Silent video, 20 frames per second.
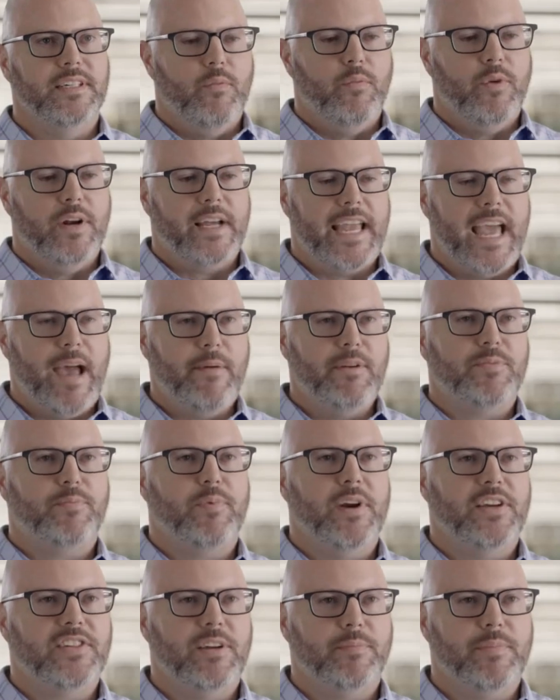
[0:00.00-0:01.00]
When a cabinet's
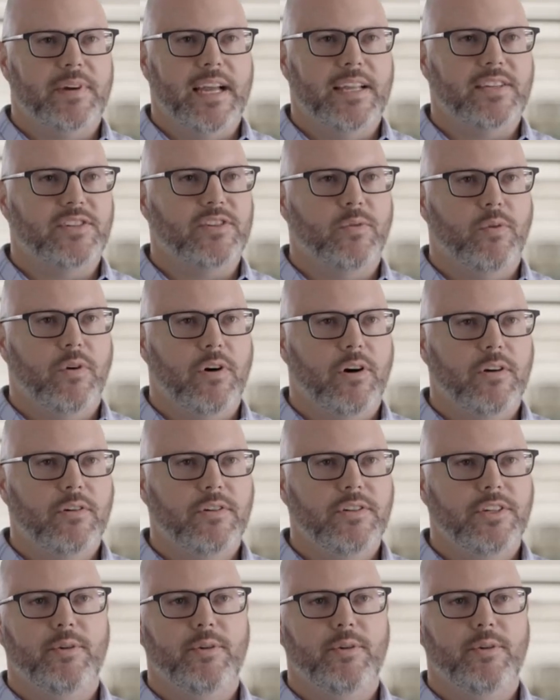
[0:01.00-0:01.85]
pressed up against a wall,